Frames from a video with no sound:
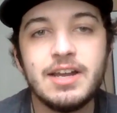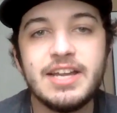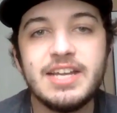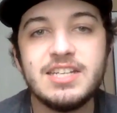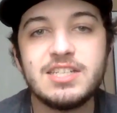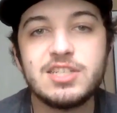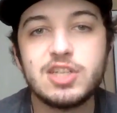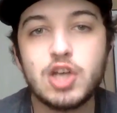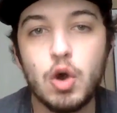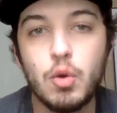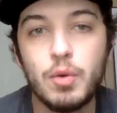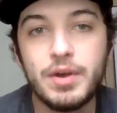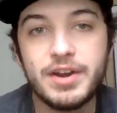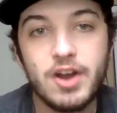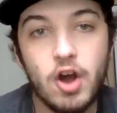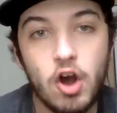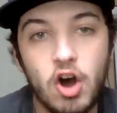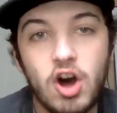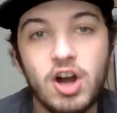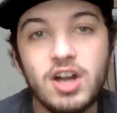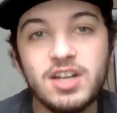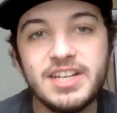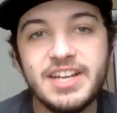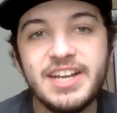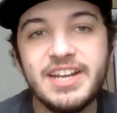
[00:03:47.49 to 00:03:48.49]
is going
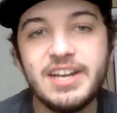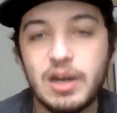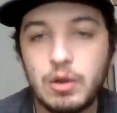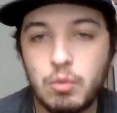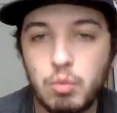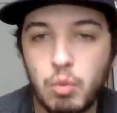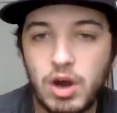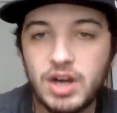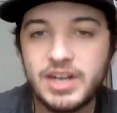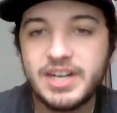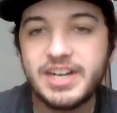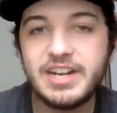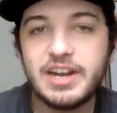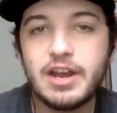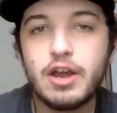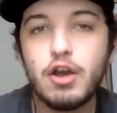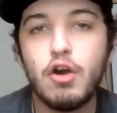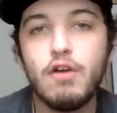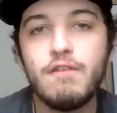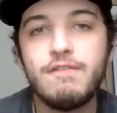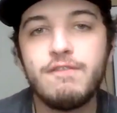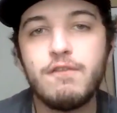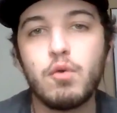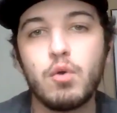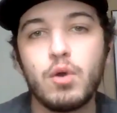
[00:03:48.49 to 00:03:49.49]
all in and wanting to
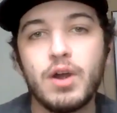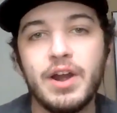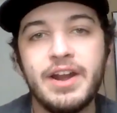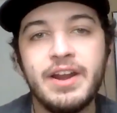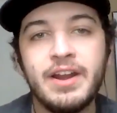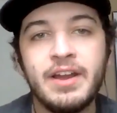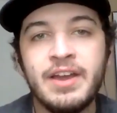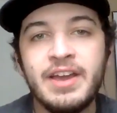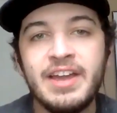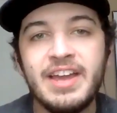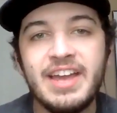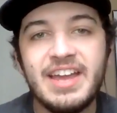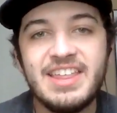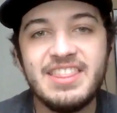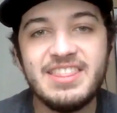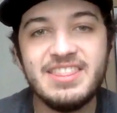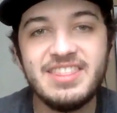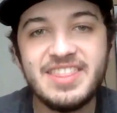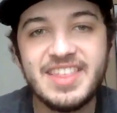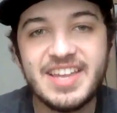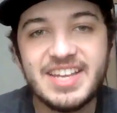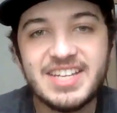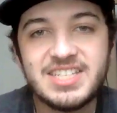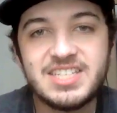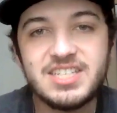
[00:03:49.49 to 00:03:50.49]
go for it
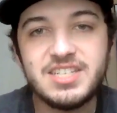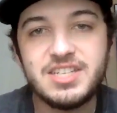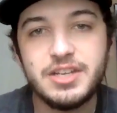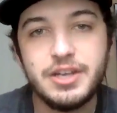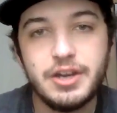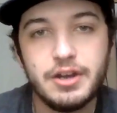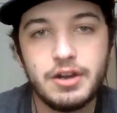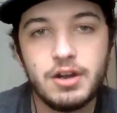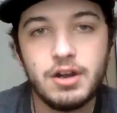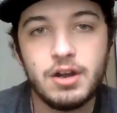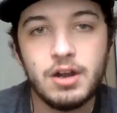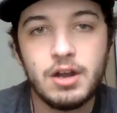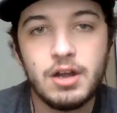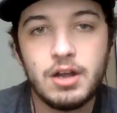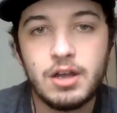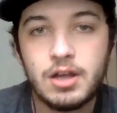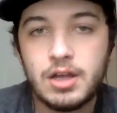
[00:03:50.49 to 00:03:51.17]
in this year.